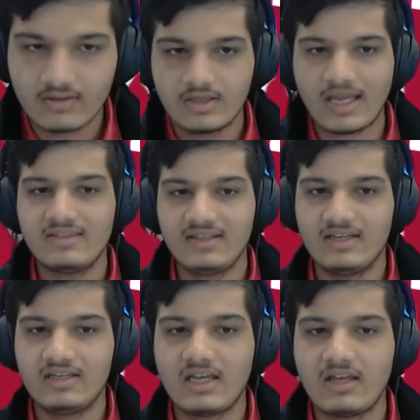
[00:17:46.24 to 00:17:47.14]
at the
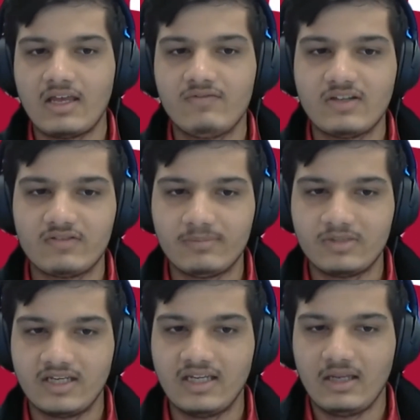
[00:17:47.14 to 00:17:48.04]
end have developed
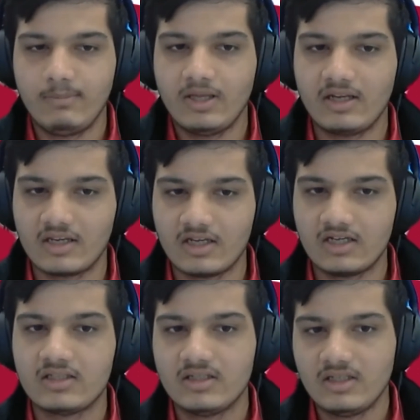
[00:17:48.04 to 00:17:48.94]
a better car.
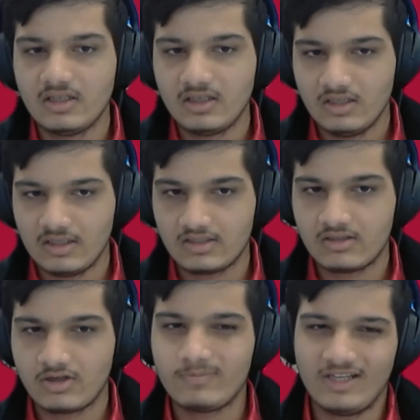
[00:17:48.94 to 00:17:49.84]

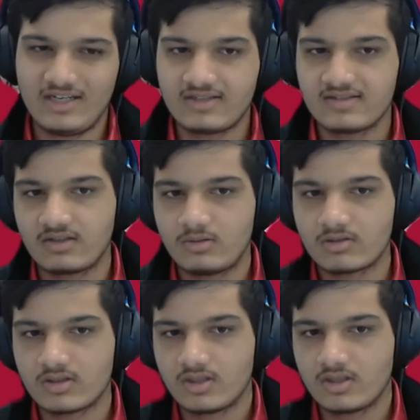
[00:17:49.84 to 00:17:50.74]
Hope that answers the question.